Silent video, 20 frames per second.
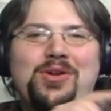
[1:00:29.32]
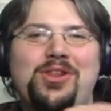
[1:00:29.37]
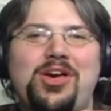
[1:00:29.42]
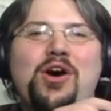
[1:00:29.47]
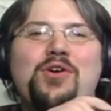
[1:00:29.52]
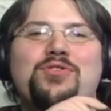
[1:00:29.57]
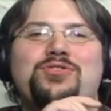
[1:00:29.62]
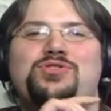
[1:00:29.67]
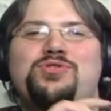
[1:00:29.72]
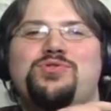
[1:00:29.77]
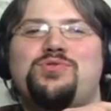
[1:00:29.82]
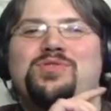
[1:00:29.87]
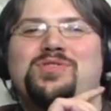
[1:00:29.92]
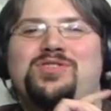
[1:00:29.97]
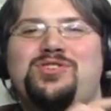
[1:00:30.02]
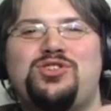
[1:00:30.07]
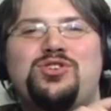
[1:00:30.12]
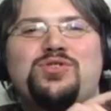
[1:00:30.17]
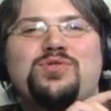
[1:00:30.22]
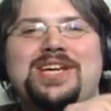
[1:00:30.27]
No.
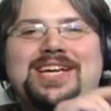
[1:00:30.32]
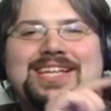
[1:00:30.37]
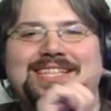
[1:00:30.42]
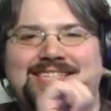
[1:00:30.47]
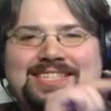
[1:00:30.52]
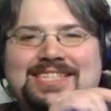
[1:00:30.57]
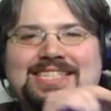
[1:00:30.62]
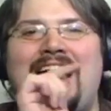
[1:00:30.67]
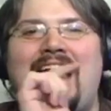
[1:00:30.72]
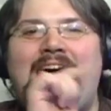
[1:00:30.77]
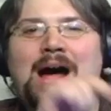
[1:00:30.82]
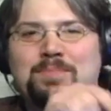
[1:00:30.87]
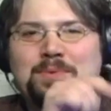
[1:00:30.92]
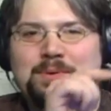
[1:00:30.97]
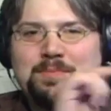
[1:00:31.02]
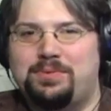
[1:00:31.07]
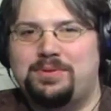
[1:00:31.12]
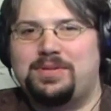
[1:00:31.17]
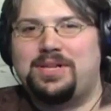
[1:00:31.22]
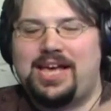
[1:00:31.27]
You hit stop
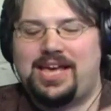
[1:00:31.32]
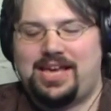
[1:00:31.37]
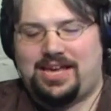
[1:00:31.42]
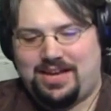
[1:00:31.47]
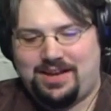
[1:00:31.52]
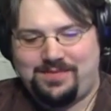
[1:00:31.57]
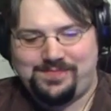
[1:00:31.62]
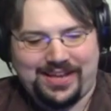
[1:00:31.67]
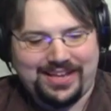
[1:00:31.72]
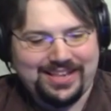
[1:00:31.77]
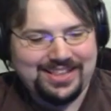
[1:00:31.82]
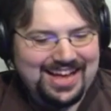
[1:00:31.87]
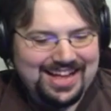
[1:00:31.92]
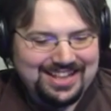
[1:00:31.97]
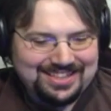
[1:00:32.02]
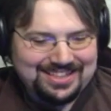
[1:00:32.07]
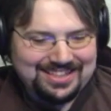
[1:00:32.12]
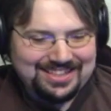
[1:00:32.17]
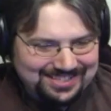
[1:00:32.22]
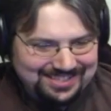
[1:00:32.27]
and play.
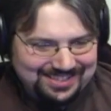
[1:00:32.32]
That's